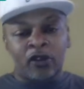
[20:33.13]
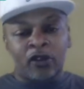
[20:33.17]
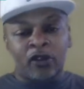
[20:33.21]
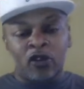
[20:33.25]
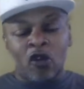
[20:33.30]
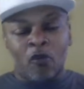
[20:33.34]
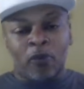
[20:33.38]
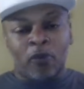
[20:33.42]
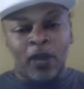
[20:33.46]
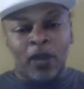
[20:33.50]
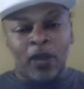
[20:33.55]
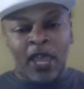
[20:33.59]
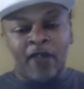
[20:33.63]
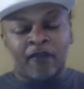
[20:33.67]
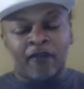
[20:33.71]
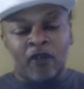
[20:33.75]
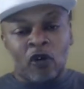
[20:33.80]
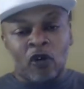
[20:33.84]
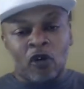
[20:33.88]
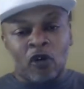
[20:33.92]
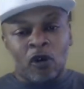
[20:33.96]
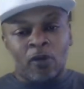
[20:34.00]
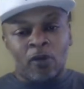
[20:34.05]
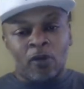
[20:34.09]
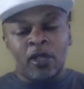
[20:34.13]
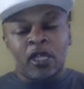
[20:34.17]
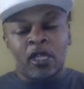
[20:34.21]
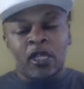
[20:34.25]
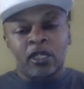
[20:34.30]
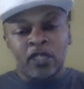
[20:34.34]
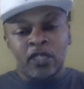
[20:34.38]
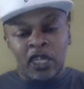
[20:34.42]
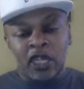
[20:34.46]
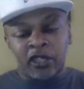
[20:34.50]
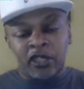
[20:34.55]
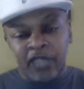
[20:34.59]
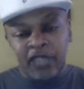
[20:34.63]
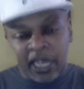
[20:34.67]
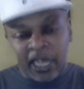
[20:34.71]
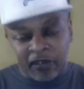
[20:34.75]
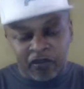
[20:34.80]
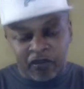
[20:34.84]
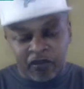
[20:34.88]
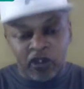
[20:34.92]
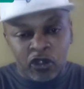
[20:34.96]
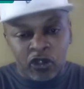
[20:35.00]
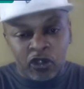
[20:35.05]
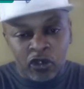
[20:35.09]
on your platform,
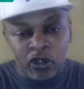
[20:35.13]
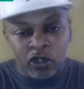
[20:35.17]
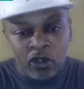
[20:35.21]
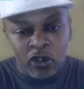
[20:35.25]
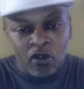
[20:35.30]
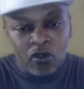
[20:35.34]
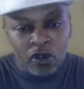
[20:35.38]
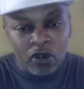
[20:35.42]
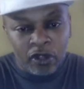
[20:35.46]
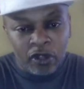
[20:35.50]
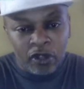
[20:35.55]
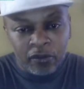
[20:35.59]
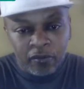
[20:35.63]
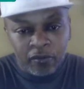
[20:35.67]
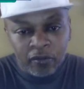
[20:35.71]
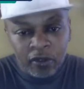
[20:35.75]
that's what you're doing.